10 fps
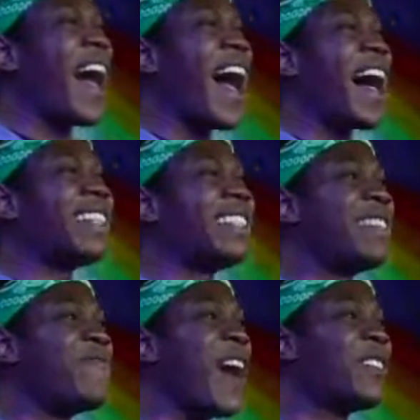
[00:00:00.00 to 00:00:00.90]

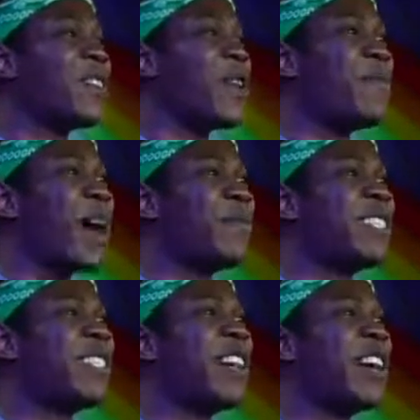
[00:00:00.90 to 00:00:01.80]
paths at Mount Joy
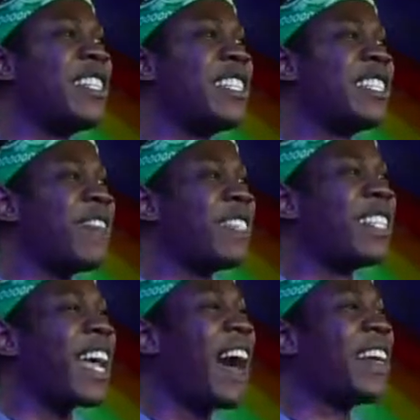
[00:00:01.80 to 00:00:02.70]
Baptist Church in
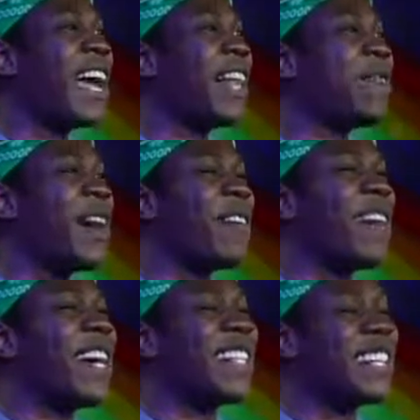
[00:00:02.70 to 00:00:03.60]
Jefferson County,
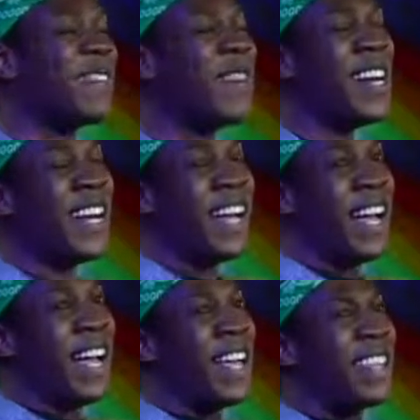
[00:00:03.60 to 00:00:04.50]
Alabama. And um,
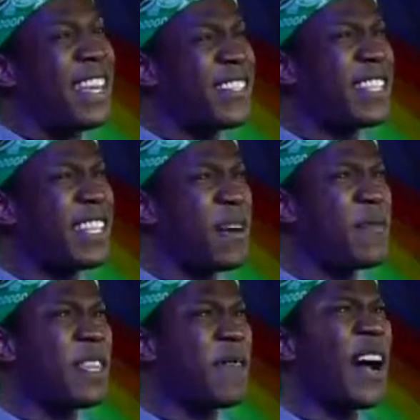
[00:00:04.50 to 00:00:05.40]
they used to tell
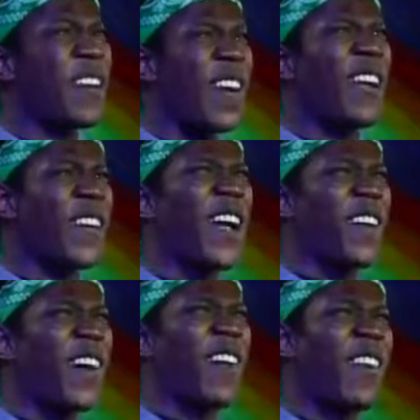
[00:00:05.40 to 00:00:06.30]
me that my great
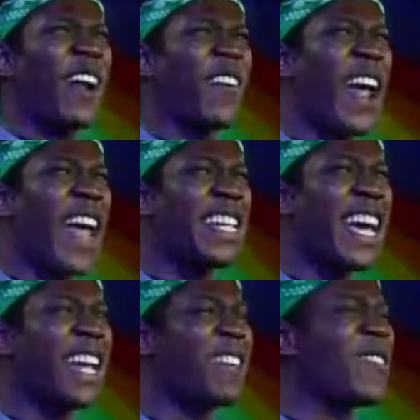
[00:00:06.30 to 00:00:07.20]
great great great
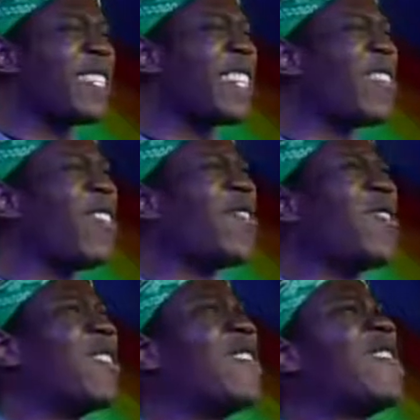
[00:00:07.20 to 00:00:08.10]
granddaddy was an
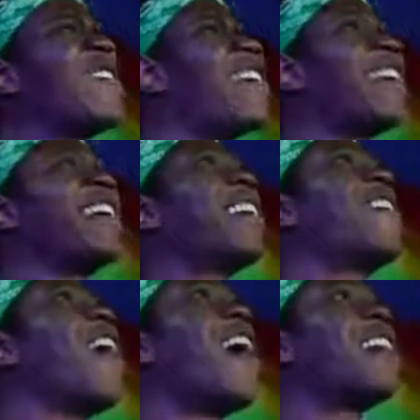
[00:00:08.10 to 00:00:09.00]
old rugged
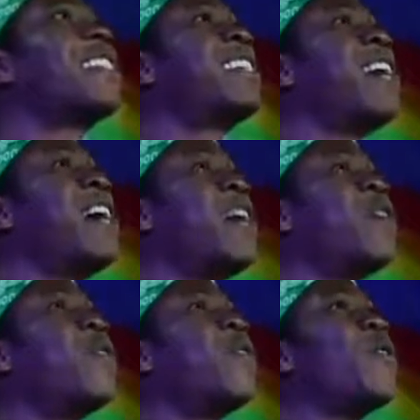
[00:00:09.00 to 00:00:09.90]
cross
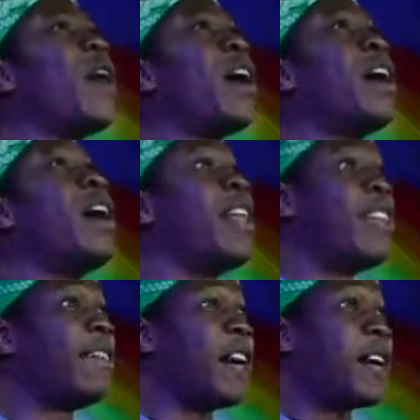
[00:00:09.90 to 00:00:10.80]
who uh,
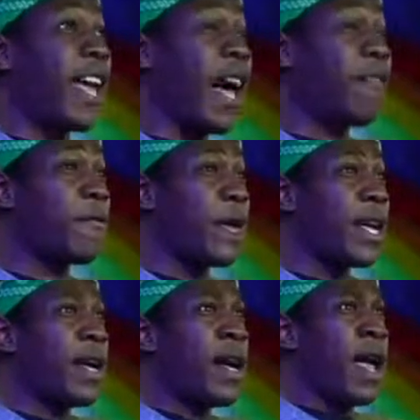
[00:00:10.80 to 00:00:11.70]
lived on Calvary.